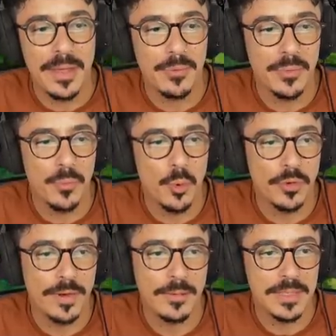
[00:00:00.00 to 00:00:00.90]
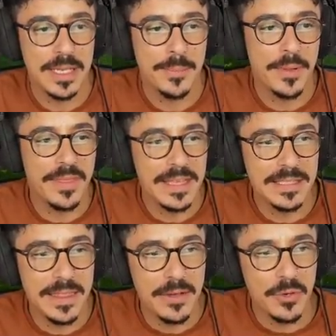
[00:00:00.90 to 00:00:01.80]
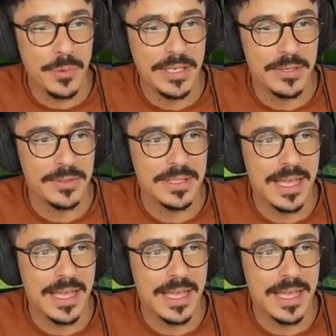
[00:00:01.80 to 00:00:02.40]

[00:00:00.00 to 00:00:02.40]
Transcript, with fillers: they wouldn't walk around here. But these are the only windows